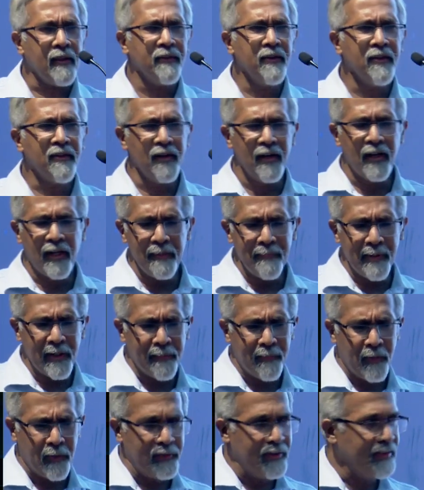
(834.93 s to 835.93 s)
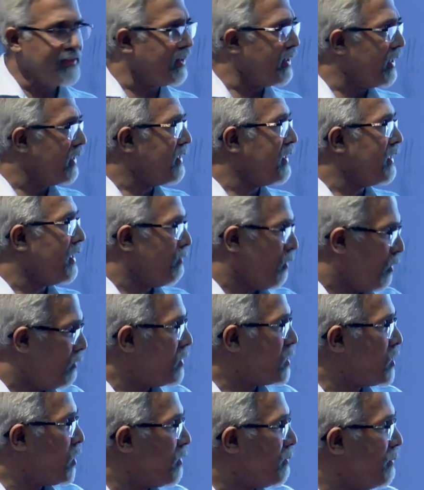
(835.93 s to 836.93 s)
Just a little bit about this, and I think I've
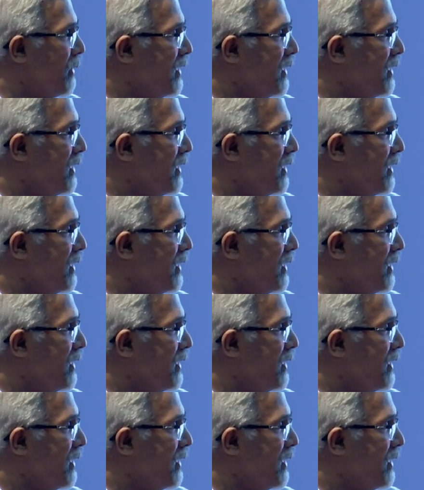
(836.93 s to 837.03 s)
overshot